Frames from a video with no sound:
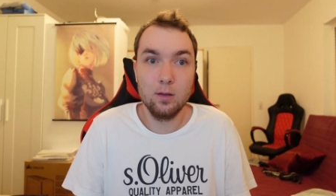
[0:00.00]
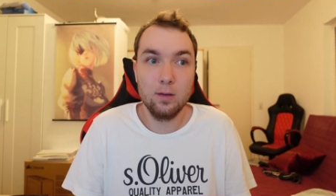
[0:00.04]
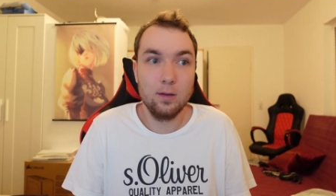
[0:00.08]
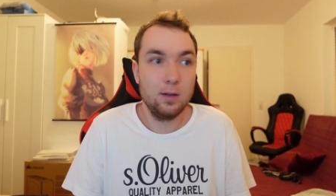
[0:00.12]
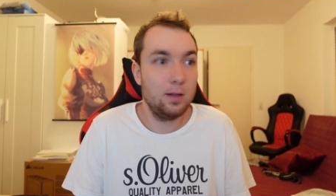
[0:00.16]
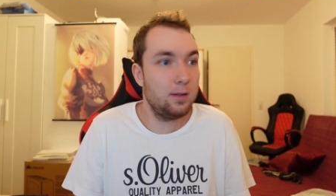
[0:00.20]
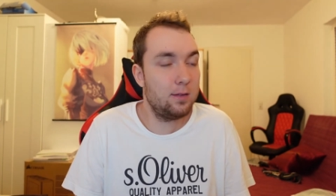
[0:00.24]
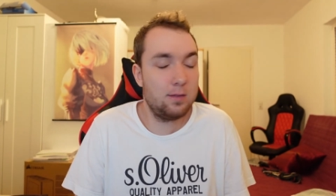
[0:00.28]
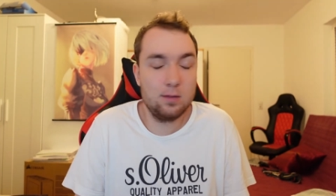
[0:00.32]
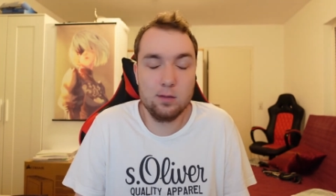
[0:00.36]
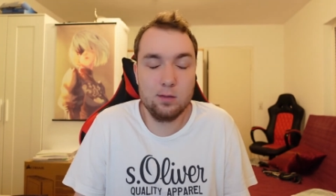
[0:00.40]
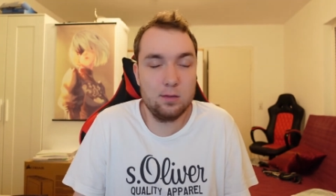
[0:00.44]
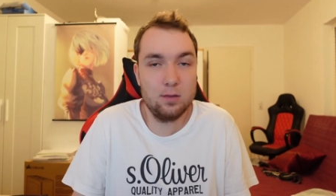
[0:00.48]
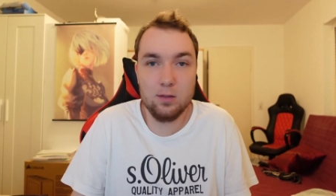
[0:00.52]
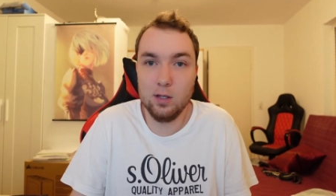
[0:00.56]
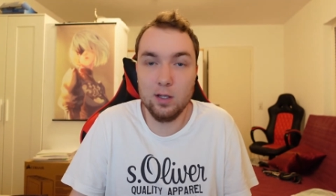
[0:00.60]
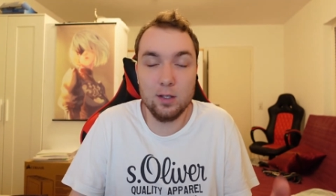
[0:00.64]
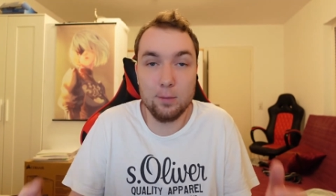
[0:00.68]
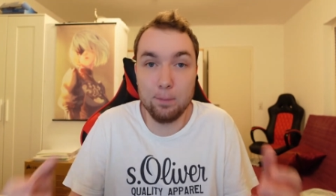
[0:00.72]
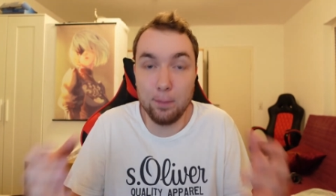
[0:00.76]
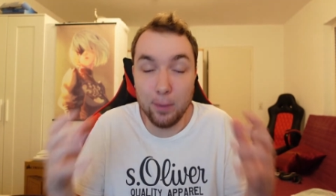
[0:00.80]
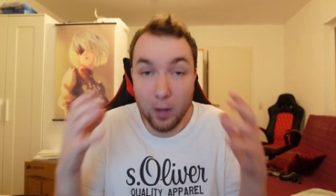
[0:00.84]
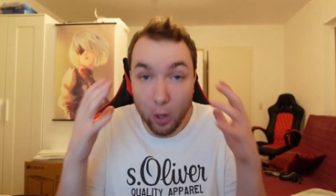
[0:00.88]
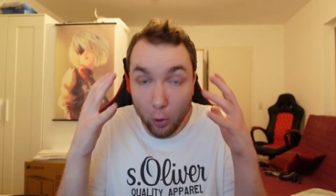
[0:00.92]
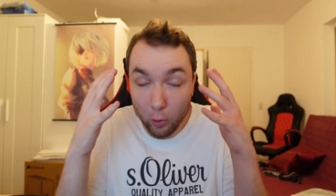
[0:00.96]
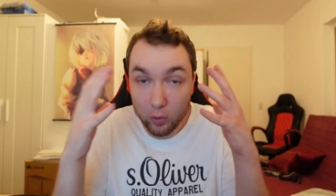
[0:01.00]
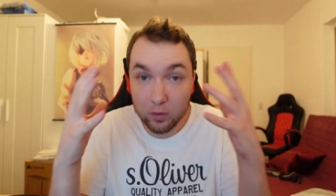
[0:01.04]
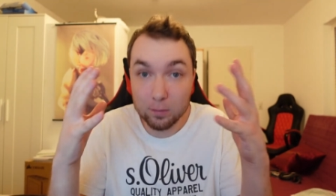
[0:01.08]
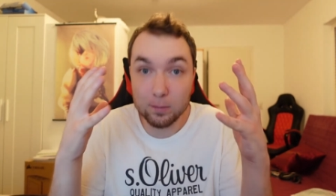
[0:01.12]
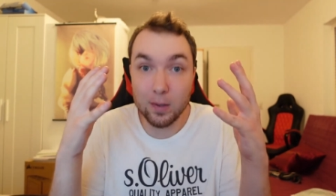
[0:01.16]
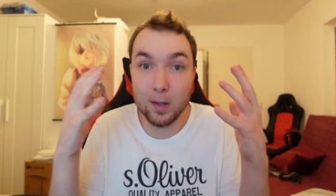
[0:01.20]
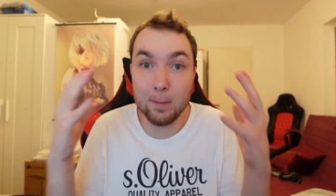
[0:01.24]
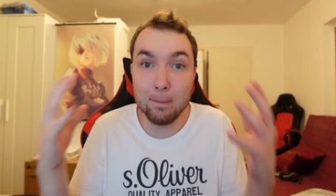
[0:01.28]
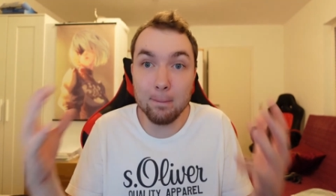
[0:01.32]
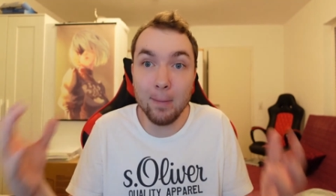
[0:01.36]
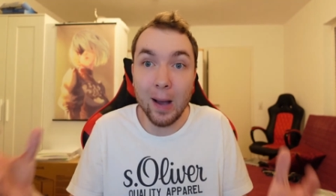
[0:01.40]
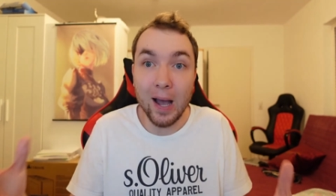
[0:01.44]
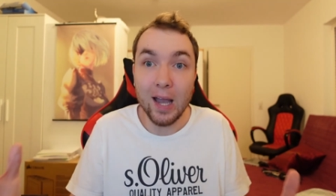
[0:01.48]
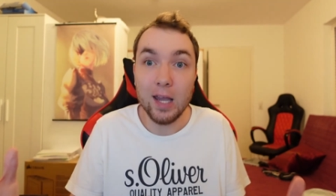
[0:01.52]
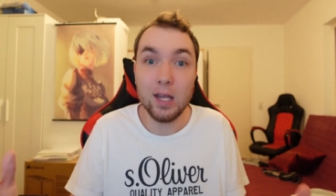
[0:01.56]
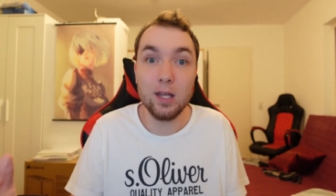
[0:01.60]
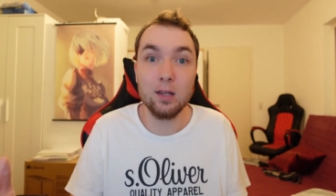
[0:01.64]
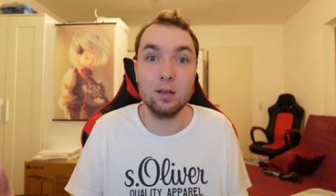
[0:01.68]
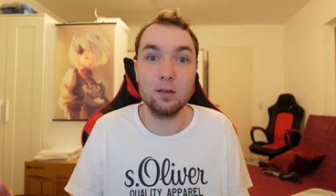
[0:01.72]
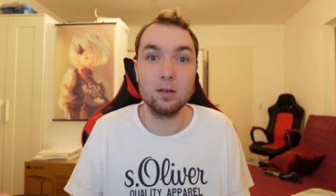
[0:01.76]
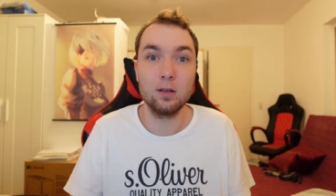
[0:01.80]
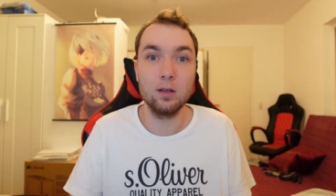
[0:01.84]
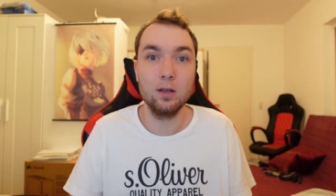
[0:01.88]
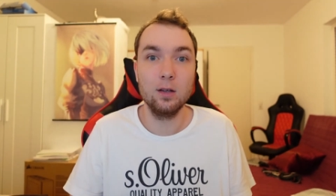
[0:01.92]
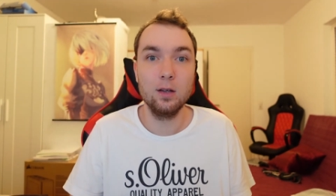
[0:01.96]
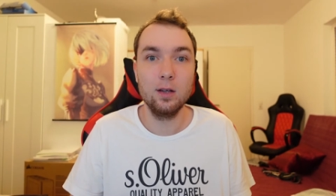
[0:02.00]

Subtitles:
It blows my mind.